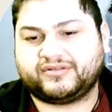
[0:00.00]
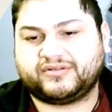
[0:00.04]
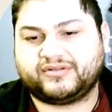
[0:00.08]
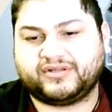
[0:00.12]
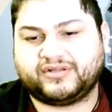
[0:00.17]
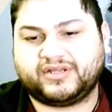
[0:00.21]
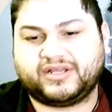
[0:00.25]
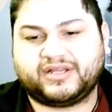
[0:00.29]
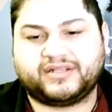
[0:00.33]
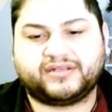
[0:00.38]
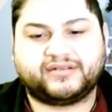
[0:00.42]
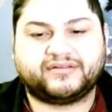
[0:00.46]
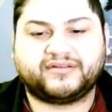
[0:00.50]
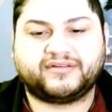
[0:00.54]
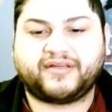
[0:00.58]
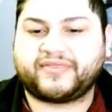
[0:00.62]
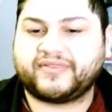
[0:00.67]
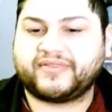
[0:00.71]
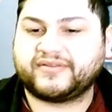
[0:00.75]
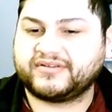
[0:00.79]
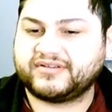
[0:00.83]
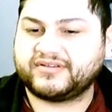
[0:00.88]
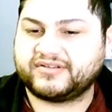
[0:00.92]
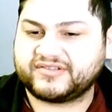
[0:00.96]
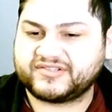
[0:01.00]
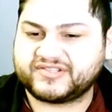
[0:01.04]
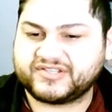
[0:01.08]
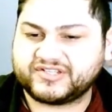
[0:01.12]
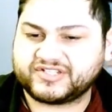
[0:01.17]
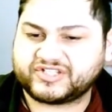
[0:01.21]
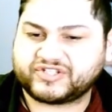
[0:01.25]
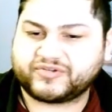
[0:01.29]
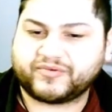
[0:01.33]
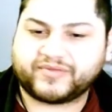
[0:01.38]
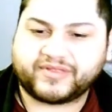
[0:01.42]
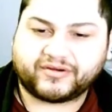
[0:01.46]
And nothing
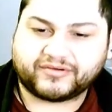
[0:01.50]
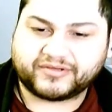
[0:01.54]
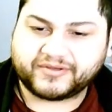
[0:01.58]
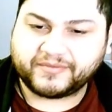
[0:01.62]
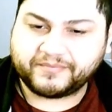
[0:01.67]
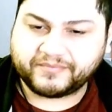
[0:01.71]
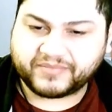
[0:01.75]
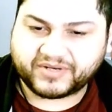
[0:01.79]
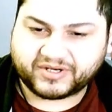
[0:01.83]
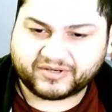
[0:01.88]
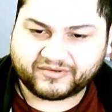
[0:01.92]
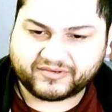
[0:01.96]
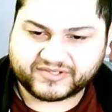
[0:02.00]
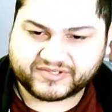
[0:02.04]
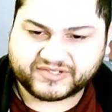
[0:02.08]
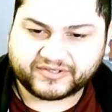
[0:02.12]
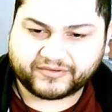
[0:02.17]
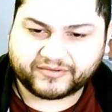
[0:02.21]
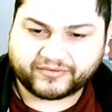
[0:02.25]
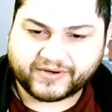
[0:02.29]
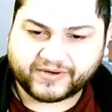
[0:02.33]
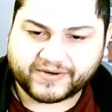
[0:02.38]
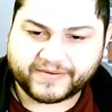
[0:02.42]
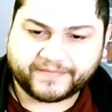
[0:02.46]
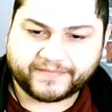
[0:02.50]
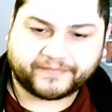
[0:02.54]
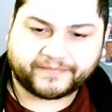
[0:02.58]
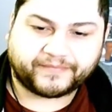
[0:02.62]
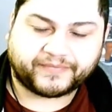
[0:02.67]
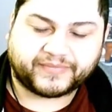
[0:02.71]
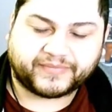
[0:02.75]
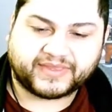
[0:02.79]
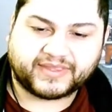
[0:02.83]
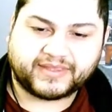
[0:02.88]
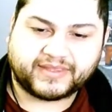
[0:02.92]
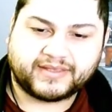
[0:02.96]
exists without comparison, right?
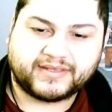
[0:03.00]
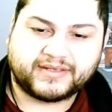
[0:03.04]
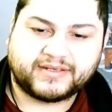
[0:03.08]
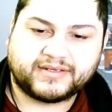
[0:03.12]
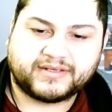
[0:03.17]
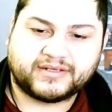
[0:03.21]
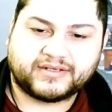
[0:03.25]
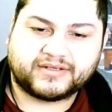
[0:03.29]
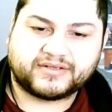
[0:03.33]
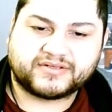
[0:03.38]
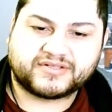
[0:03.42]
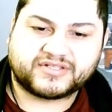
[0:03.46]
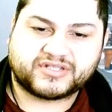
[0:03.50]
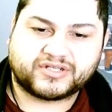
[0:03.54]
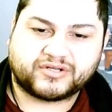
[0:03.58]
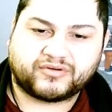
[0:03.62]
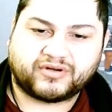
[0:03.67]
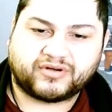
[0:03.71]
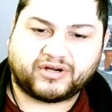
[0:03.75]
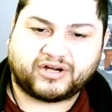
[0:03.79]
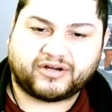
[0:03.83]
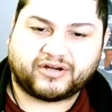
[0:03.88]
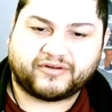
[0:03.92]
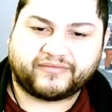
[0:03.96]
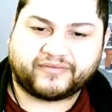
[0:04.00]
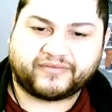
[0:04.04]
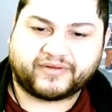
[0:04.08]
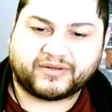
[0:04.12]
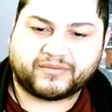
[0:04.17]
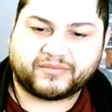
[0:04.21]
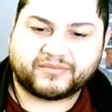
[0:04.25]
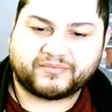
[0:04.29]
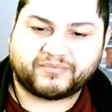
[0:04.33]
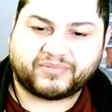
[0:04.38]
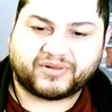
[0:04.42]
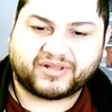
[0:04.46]
So of
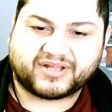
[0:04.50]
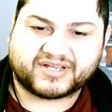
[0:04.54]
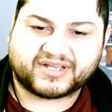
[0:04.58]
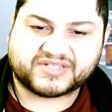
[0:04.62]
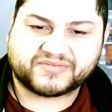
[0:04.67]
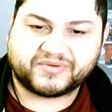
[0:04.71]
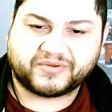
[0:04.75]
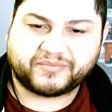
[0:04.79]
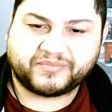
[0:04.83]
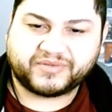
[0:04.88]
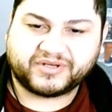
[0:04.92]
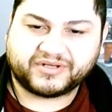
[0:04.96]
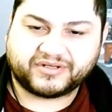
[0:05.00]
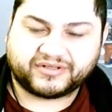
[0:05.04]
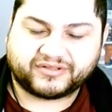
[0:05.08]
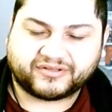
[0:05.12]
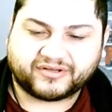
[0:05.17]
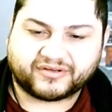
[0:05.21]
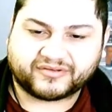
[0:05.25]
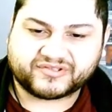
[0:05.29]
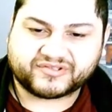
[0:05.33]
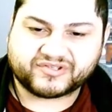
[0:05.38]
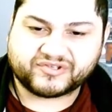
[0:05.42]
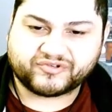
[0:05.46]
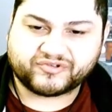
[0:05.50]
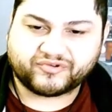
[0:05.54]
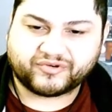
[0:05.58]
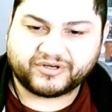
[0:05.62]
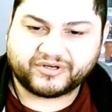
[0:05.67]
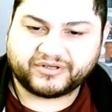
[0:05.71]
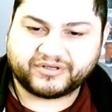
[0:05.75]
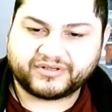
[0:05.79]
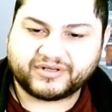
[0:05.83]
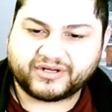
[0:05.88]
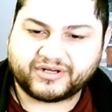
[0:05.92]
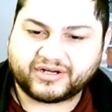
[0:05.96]
plasma being
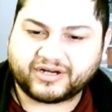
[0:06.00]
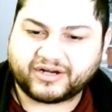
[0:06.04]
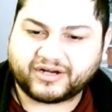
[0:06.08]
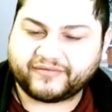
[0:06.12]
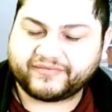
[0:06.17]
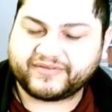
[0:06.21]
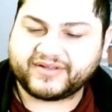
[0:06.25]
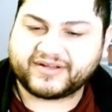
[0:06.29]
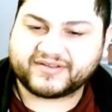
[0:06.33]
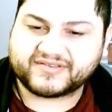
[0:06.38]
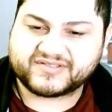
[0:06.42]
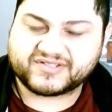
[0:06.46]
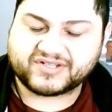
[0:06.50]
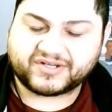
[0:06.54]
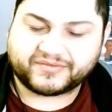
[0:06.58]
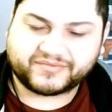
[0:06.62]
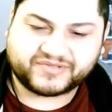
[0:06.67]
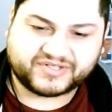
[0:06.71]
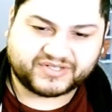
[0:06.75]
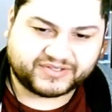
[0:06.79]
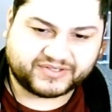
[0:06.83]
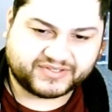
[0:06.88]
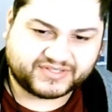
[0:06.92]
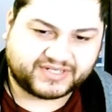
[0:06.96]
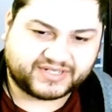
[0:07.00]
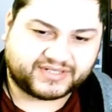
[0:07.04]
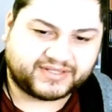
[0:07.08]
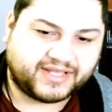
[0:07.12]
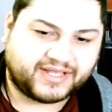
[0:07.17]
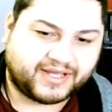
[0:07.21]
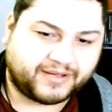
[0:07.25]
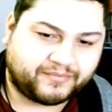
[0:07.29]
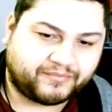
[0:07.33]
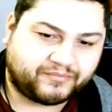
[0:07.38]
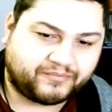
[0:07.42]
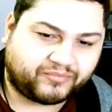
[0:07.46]
concentrated of that substance, and
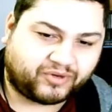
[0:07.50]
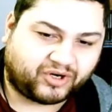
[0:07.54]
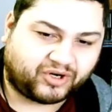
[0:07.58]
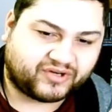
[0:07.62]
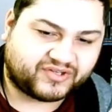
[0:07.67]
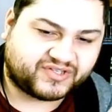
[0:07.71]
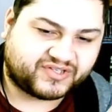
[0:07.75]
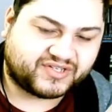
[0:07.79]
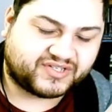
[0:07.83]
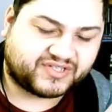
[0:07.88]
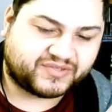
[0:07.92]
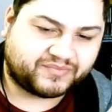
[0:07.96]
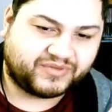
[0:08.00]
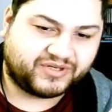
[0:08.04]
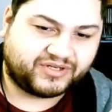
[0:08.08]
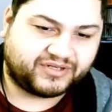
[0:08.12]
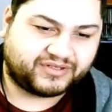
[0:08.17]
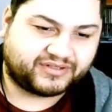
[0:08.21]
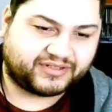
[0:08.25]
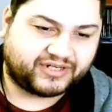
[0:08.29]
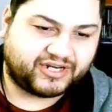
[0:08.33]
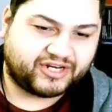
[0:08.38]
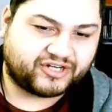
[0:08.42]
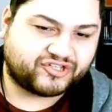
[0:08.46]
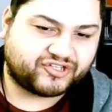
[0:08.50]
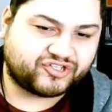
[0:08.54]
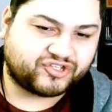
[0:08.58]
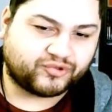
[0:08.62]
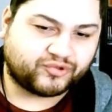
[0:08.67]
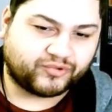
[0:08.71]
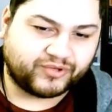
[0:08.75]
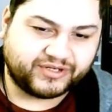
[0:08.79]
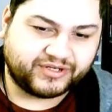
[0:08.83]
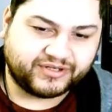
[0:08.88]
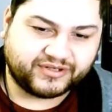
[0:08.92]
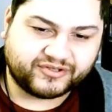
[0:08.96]
that process being
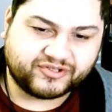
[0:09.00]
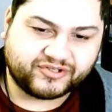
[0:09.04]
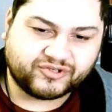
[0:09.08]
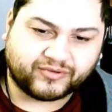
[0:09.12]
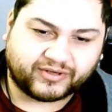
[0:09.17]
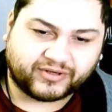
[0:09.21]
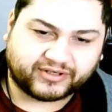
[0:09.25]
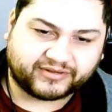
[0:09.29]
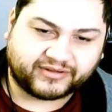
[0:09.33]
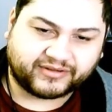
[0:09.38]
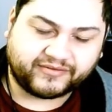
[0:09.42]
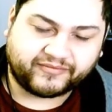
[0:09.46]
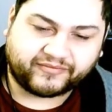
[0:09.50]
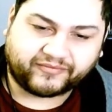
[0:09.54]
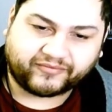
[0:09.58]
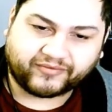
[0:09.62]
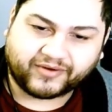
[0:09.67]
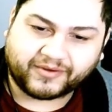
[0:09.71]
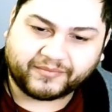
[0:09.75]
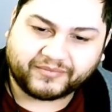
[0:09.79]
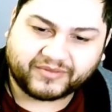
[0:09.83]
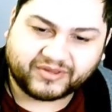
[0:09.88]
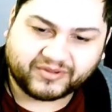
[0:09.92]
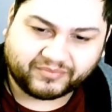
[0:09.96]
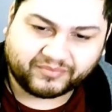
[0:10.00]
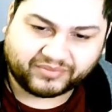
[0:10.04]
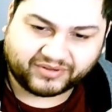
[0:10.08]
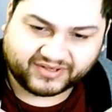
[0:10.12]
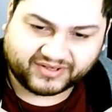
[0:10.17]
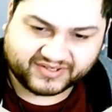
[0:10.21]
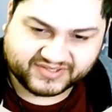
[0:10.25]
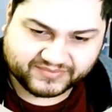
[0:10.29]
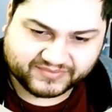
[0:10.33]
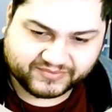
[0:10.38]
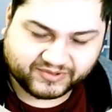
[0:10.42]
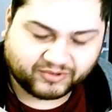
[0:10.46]
excreted directly from the
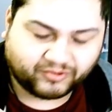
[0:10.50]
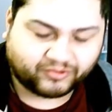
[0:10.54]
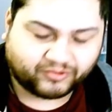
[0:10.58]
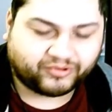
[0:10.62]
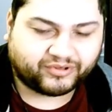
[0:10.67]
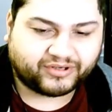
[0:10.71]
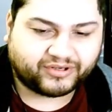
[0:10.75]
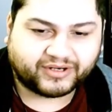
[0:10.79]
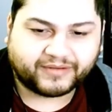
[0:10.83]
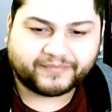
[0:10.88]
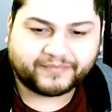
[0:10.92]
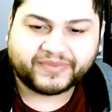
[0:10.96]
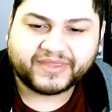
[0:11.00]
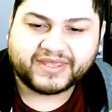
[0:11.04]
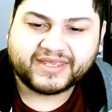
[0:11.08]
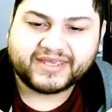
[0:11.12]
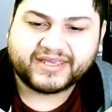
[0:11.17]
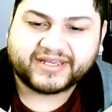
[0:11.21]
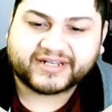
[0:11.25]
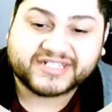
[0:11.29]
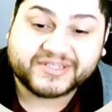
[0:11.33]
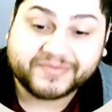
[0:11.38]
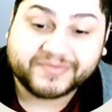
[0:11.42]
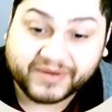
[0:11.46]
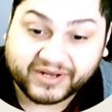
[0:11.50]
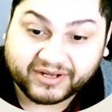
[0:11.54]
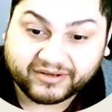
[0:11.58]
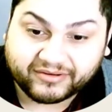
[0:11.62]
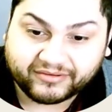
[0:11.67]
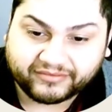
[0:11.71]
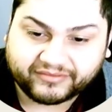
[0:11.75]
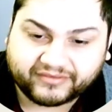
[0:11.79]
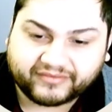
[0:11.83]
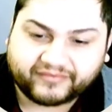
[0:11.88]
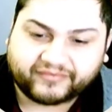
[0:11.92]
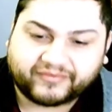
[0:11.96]
plasma or
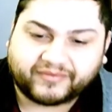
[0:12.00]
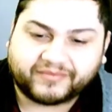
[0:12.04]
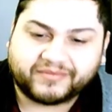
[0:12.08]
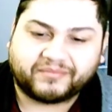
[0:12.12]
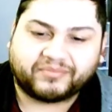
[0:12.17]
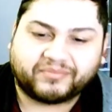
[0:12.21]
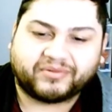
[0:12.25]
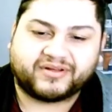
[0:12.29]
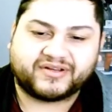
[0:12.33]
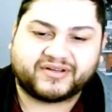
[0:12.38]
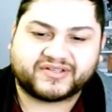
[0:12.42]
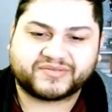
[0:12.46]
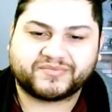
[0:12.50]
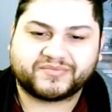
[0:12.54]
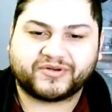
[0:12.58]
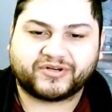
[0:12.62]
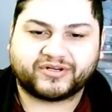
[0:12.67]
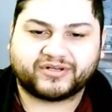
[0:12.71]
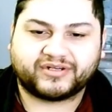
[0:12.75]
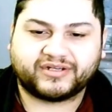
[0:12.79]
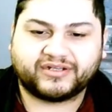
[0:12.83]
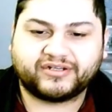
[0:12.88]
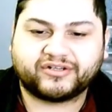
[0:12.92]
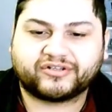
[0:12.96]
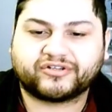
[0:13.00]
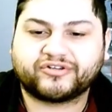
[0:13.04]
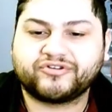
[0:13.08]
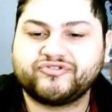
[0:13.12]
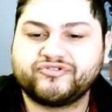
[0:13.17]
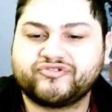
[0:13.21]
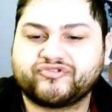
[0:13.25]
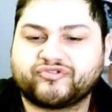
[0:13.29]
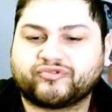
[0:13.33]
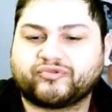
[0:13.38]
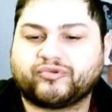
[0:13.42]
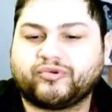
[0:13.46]
expelled from the plasma in a
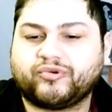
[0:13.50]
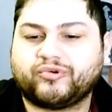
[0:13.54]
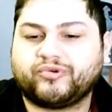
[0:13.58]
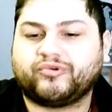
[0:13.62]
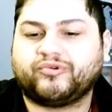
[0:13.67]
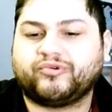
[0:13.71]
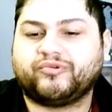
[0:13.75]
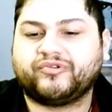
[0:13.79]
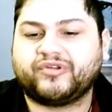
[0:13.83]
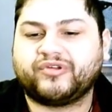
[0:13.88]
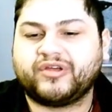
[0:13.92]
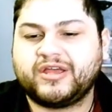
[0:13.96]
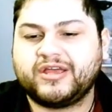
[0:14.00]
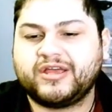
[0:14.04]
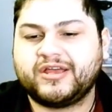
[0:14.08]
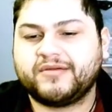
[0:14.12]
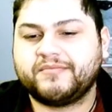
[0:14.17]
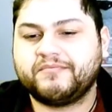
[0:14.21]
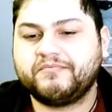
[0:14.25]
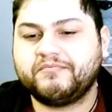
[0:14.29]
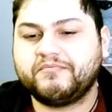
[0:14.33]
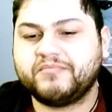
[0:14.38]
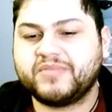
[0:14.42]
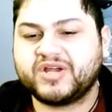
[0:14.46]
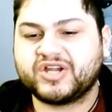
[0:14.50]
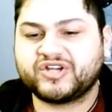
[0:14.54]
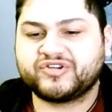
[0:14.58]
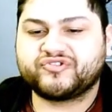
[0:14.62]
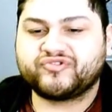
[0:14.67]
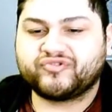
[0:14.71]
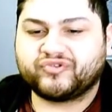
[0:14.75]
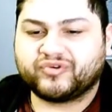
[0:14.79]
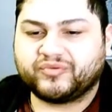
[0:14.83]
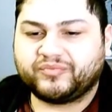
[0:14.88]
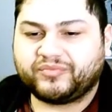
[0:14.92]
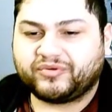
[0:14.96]
controlled,
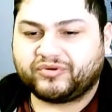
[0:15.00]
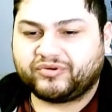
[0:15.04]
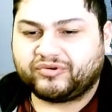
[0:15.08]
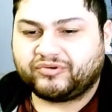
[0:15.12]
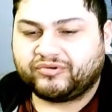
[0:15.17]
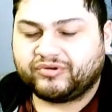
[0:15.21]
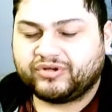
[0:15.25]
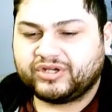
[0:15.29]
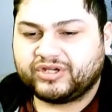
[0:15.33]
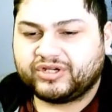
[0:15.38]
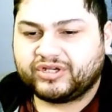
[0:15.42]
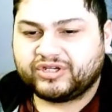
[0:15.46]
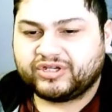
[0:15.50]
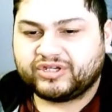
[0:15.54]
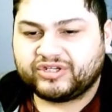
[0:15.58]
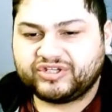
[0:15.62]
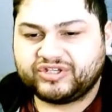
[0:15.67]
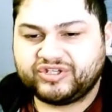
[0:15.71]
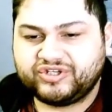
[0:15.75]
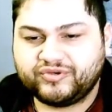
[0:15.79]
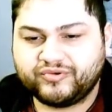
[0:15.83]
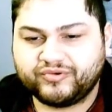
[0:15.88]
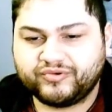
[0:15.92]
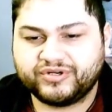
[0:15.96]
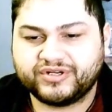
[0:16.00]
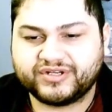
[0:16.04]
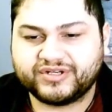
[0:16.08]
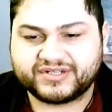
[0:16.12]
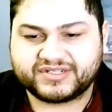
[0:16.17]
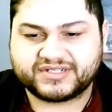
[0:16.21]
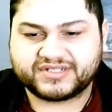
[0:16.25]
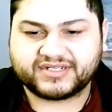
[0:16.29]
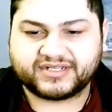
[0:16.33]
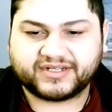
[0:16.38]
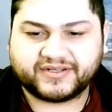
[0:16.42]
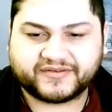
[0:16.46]
measurable unit
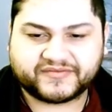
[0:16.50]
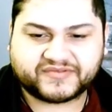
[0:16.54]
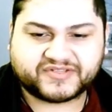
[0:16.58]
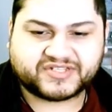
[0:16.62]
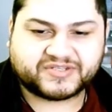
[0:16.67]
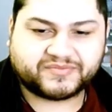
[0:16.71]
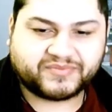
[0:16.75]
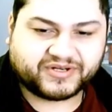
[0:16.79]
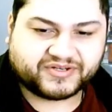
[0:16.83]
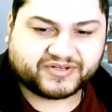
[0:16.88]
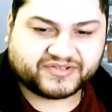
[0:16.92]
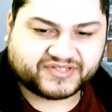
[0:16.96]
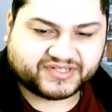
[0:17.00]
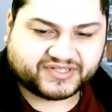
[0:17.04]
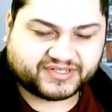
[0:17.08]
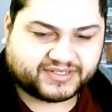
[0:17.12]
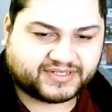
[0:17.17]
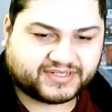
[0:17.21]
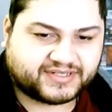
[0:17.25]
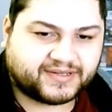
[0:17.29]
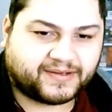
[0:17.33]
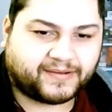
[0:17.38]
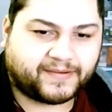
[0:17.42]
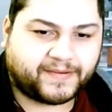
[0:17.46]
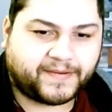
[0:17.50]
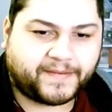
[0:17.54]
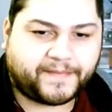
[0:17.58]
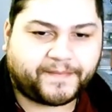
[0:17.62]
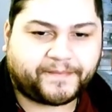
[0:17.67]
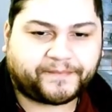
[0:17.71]
of space and time.